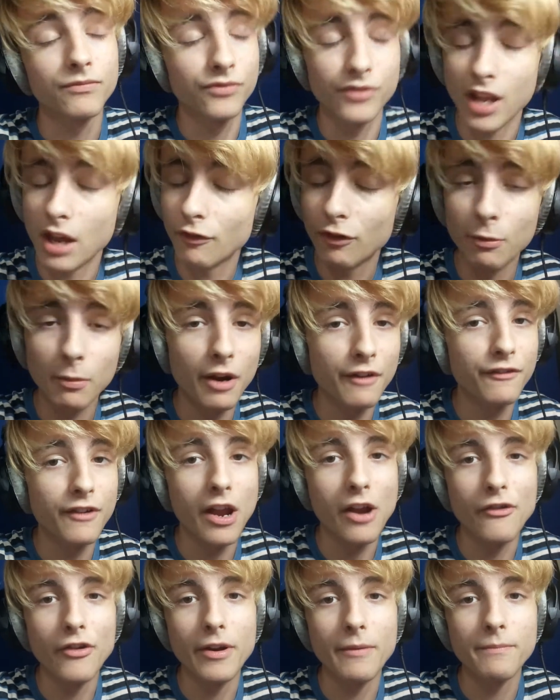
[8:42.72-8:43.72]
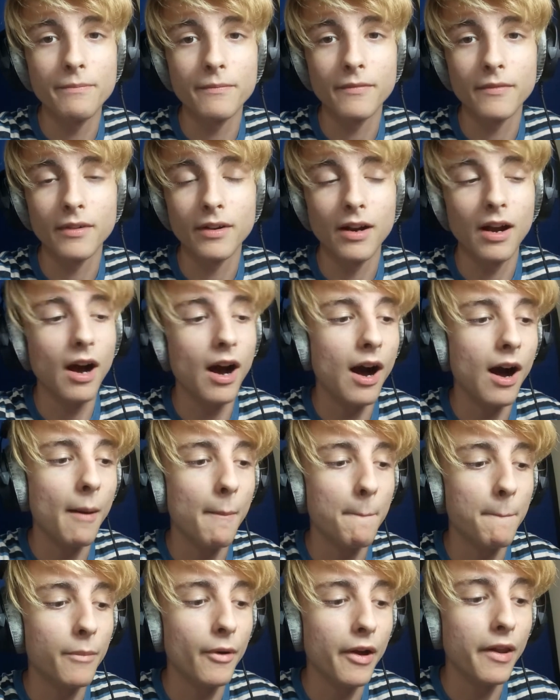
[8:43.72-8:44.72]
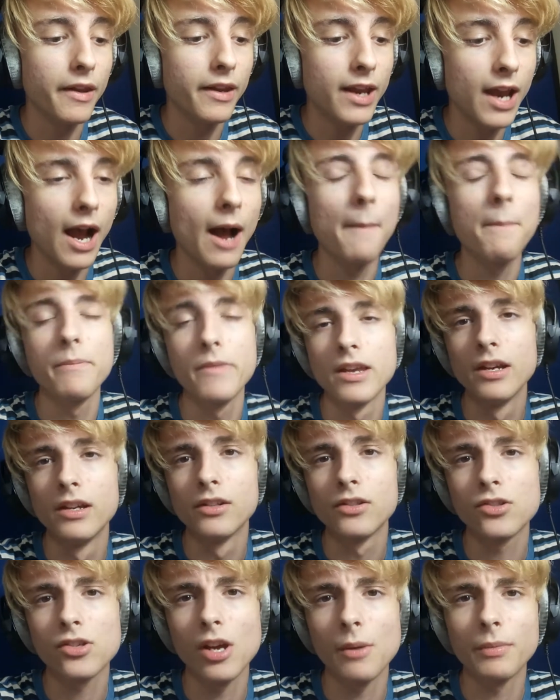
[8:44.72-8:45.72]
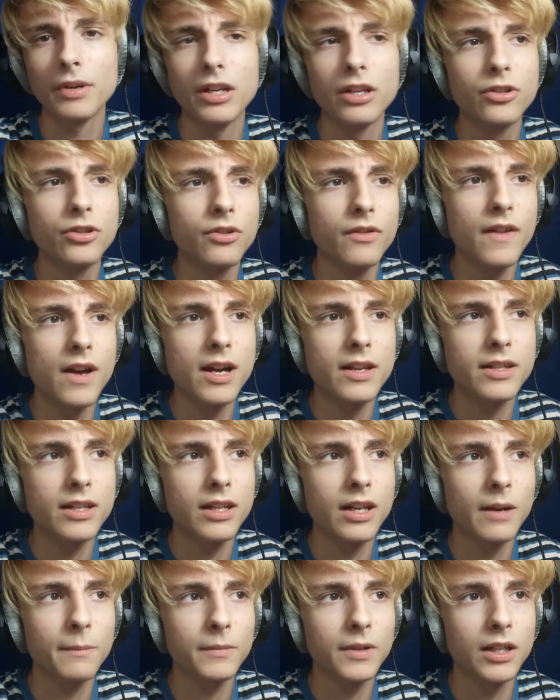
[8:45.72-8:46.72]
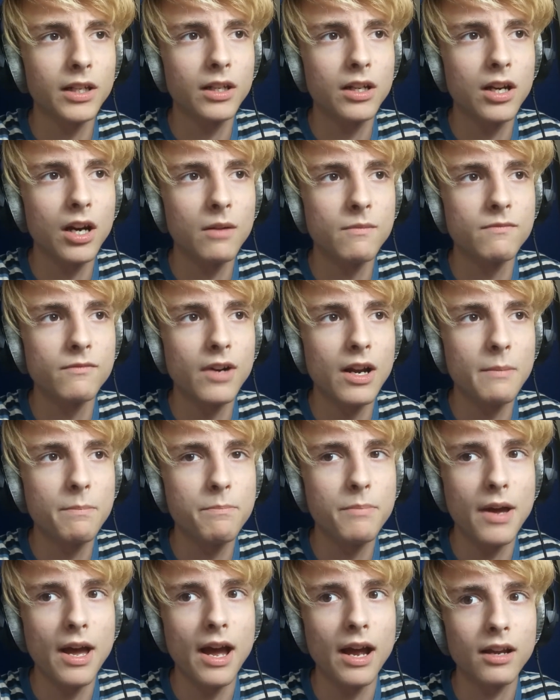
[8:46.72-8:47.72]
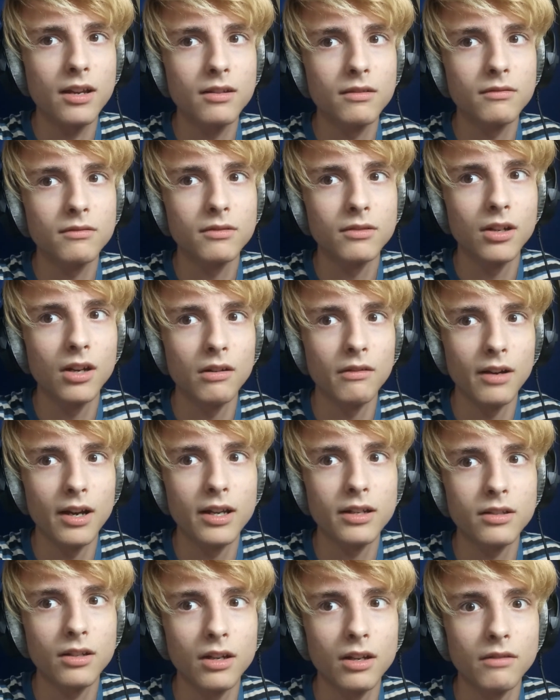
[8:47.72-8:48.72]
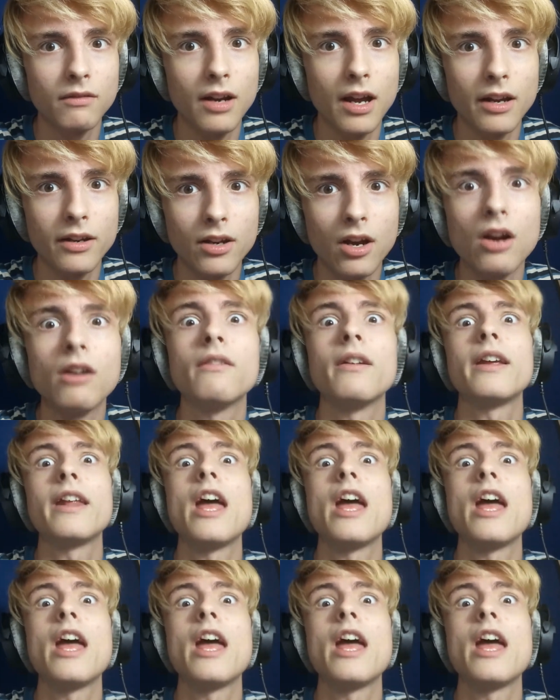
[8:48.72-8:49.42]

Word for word: Never my favorite. But yeah. So I'm gonna do that, and I'm gonna come right back. Alright, alright, alright.